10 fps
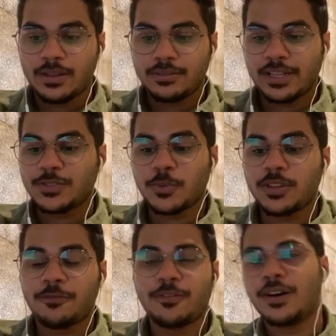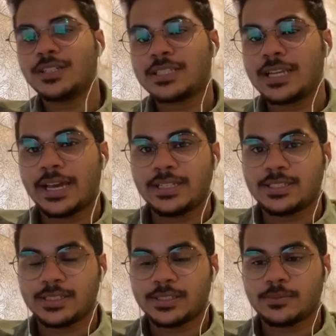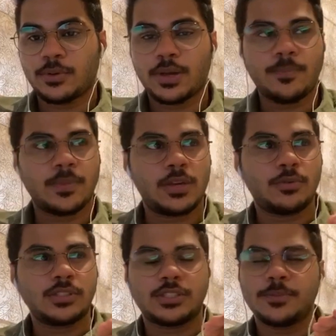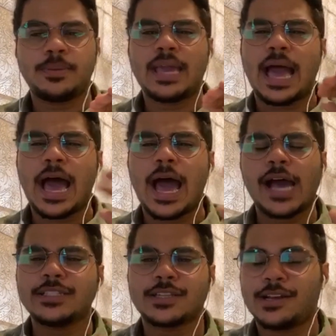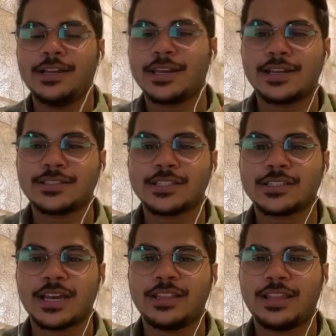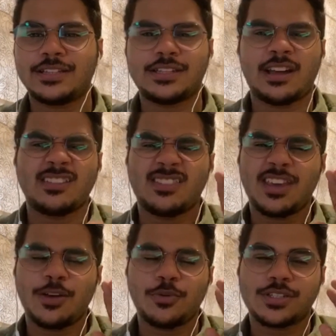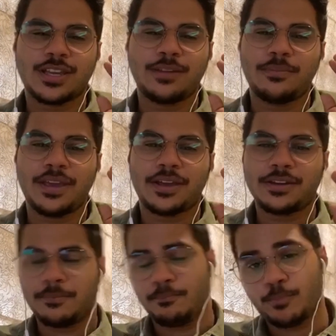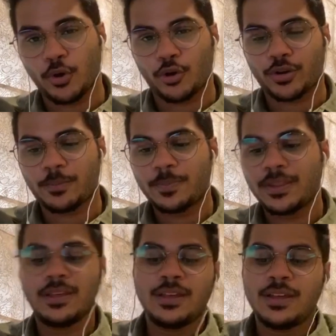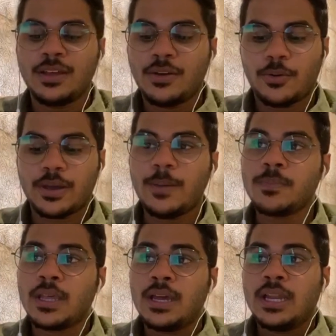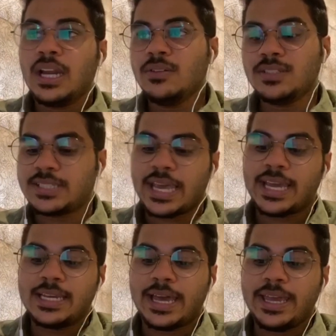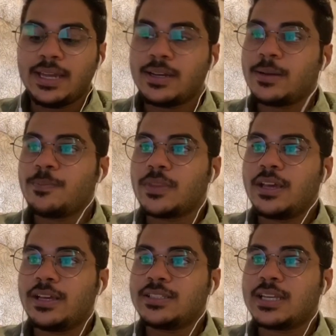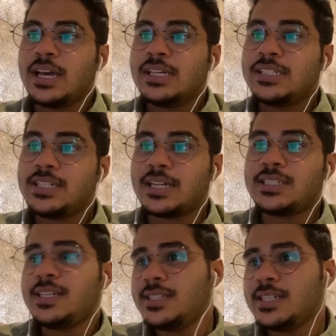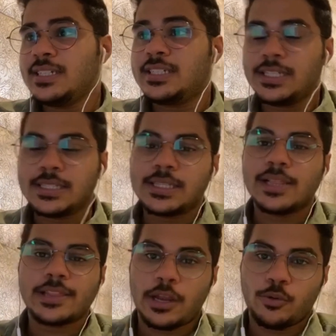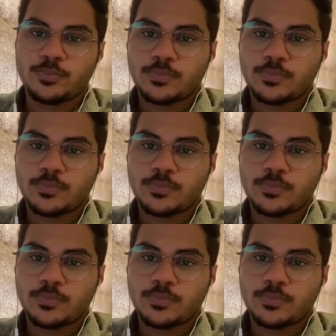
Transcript: That's what the first line says. Okay, he wants to be as clear as the sky. There's nothing which can make it impure. Okay, now the second line is Shashi se Sheetal Talu.